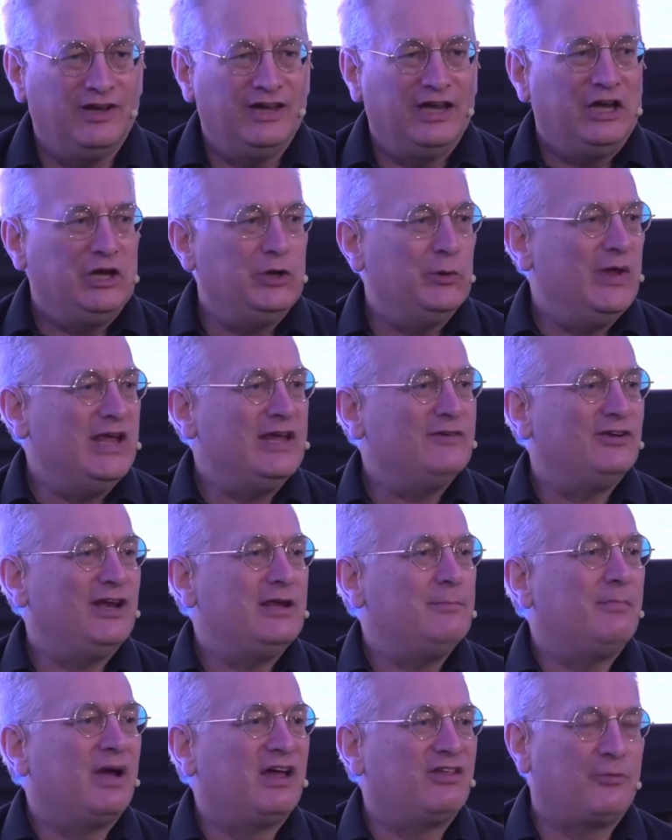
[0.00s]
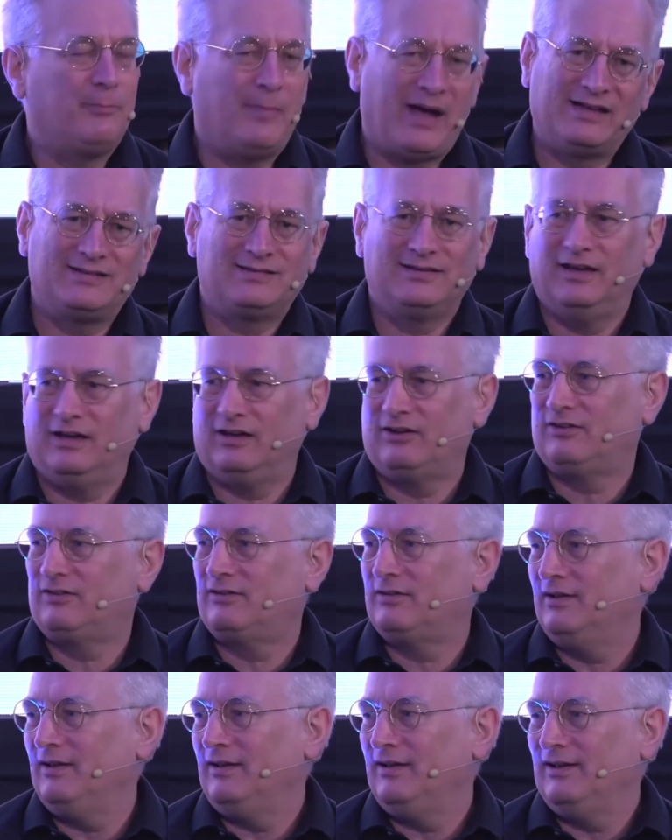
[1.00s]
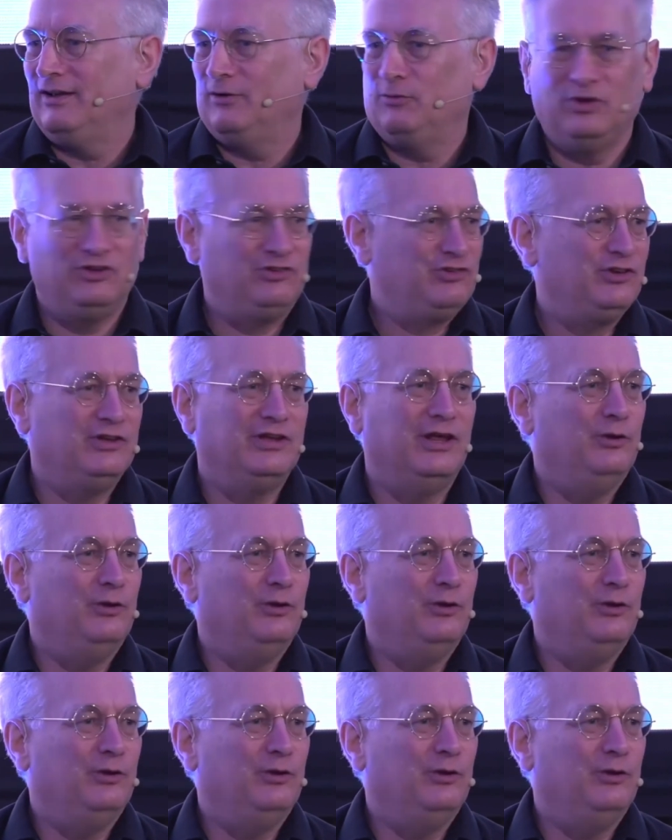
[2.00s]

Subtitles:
Even in mathematics, which